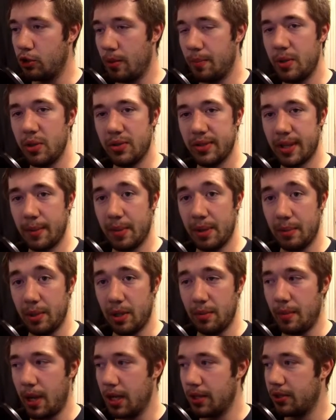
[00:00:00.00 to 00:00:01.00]
tribute
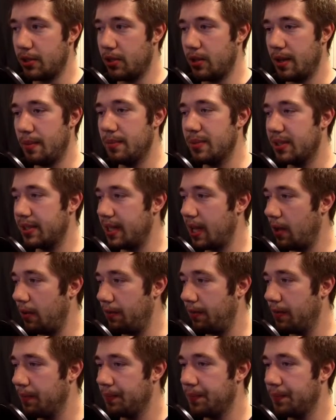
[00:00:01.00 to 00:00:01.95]
summonable monster himself,